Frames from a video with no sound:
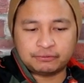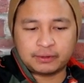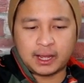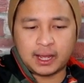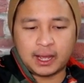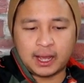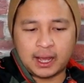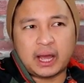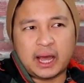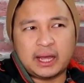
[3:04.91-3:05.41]

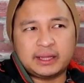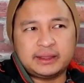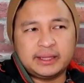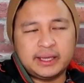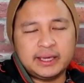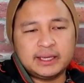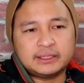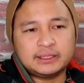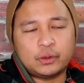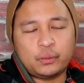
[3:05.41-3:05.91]
I
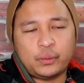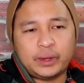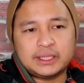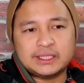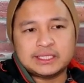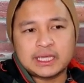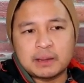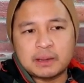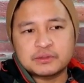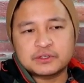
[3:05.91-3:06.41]
think the
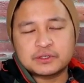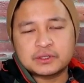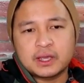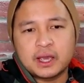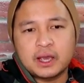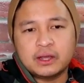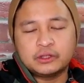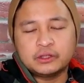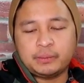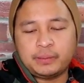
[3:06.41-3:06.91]
wait times
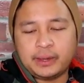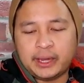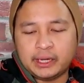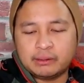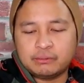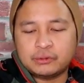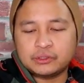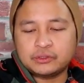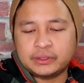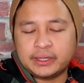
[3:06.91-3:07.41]
to
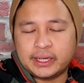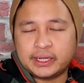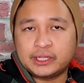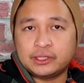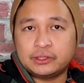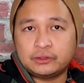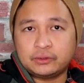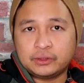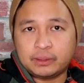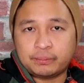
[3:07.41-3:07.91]
be able to get
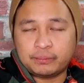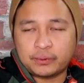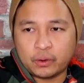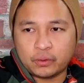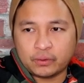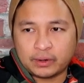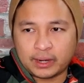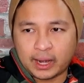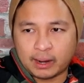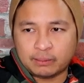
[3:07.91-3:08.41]
into the
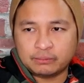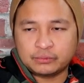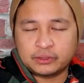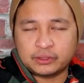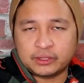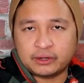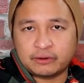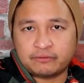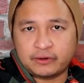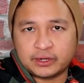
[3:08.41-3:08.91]
program, to
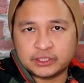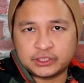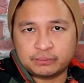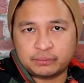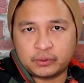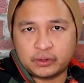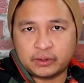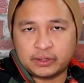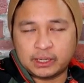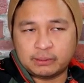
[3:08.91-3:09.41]
the refresher
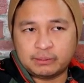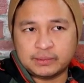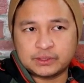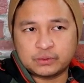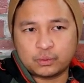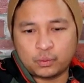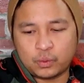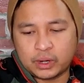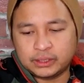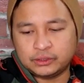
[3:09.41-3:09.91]
program,
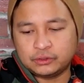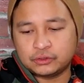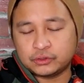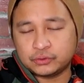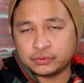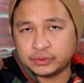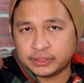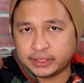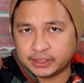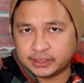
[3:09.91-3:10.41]
is 1
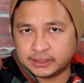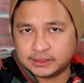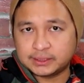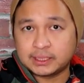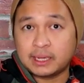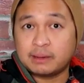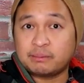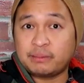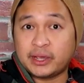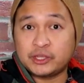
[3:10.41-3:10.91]
to 2
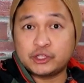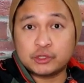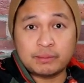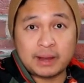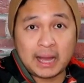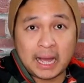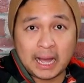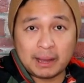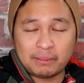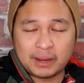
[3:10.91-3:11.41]
years. Medyo
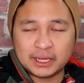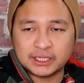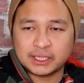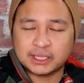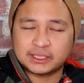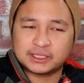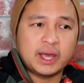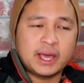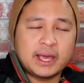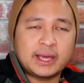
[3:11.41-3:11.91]
mahaba
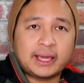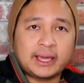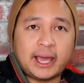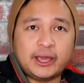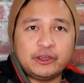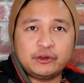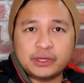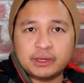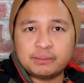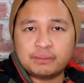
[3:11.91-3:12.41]
siya.
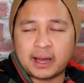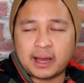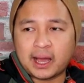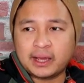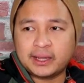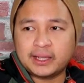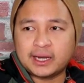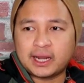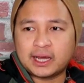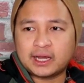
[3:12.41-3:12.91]
Kaya yung iba,
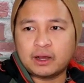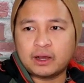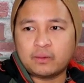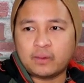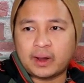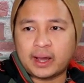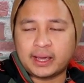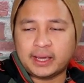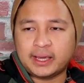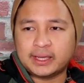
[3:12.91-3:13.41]
ang
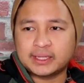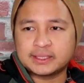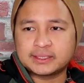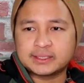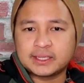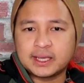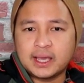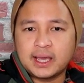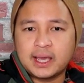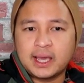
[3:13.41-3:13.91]
ginagawa
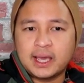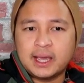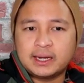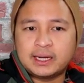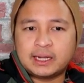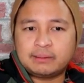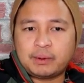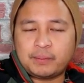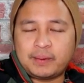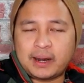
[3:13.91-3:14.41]
is
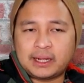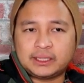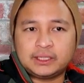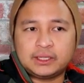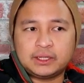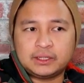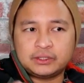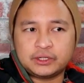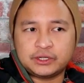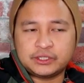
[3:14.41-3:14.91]

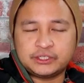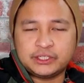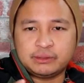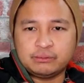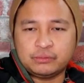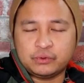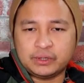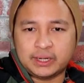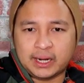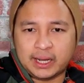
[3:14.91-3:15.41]
nagpa-practical
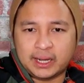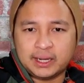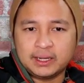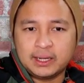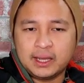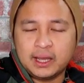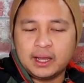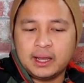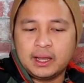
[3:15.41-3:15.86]
nursing muna.